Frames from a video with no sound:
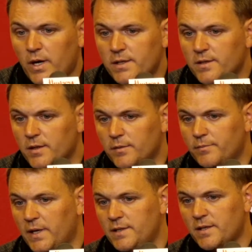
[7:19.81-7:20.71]
Trey's
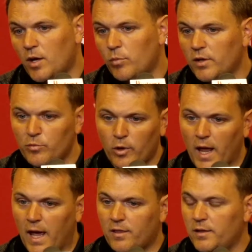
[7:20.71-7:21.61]
an unbelievable
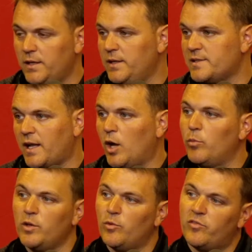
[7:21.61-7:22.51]
athlete. He's got
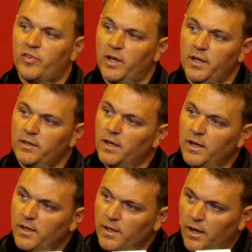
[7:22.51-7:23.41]
unbelievable feet.
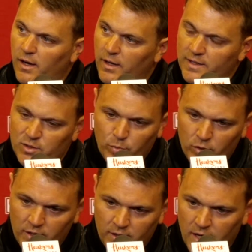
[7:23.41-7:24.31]
His
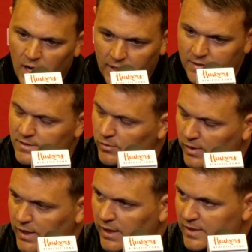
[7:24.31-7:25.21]
ability to not get
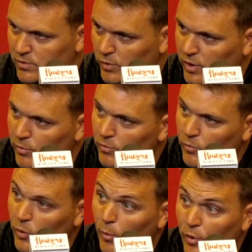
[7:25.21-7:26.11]
screened, his really
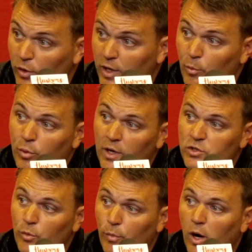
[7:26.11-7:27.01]
ability to
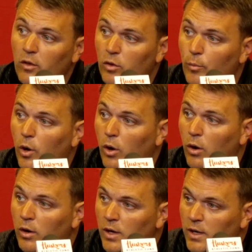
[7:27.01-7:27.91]
pressure and bother the
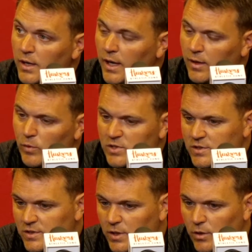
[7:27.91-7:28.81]
ball, and which
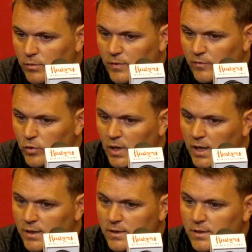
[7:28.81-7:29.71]
is, you know, if you can
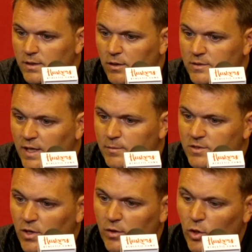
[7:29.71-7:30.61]
get, you know, teams
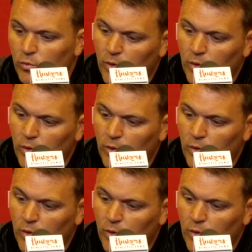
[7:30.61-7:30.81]
to start